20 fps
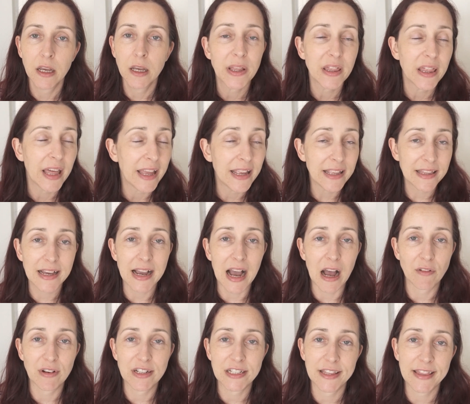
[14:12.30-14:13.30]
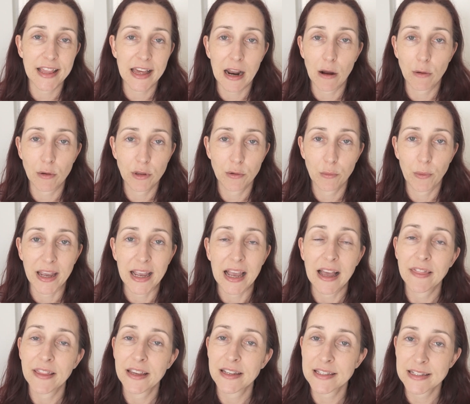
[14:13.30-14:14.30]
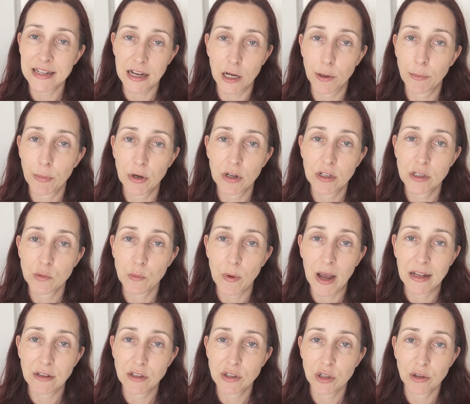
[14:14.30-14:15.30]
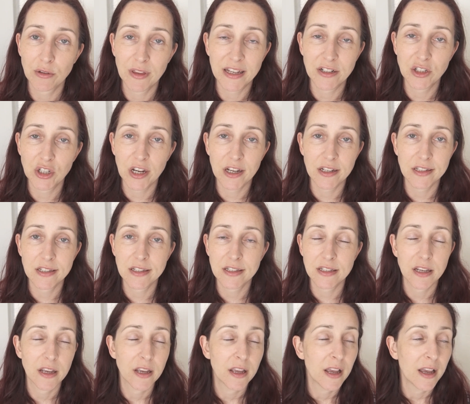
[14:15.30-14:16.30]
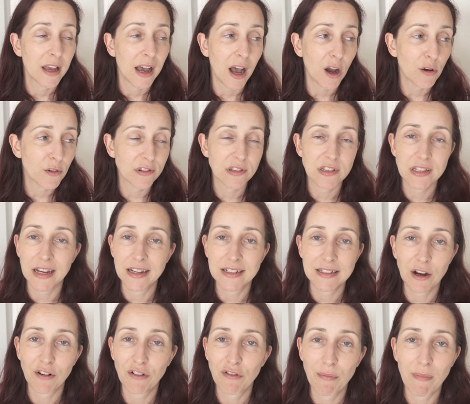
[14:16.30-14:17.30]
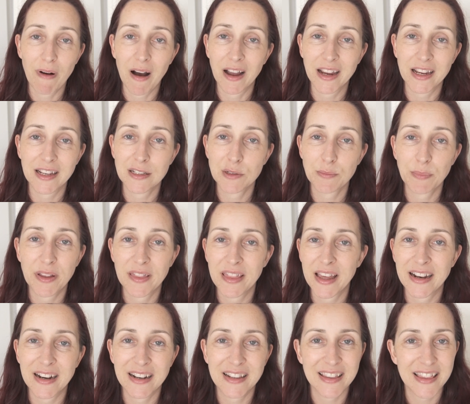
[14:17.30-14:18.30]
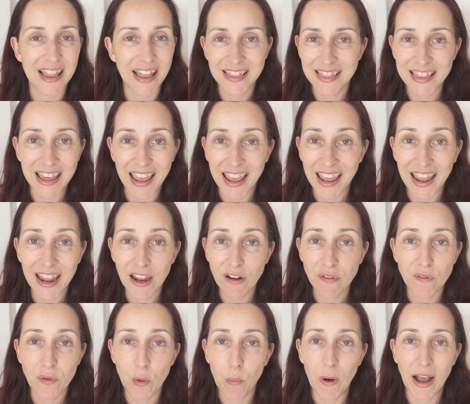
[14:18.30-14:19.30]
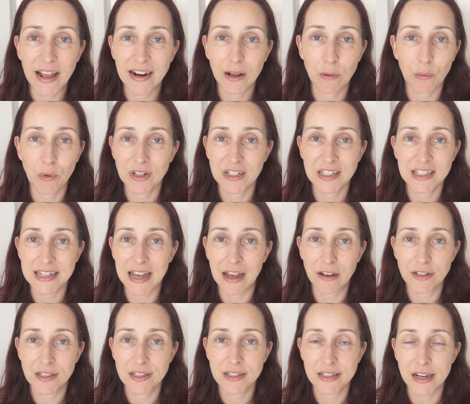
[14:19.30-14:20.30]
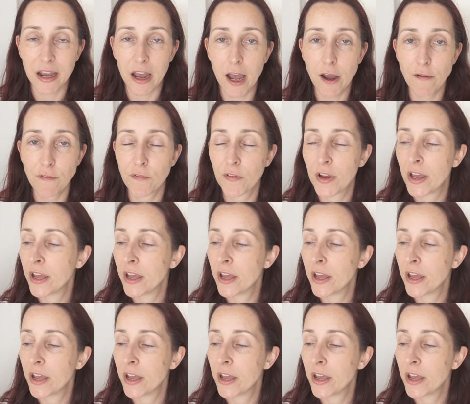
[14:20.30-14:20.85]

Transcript: But they're in the garage and they're out of the way, and they're stackable as well, so they're just out of sight, out of mind, but then they're there for when I want to sell stuff.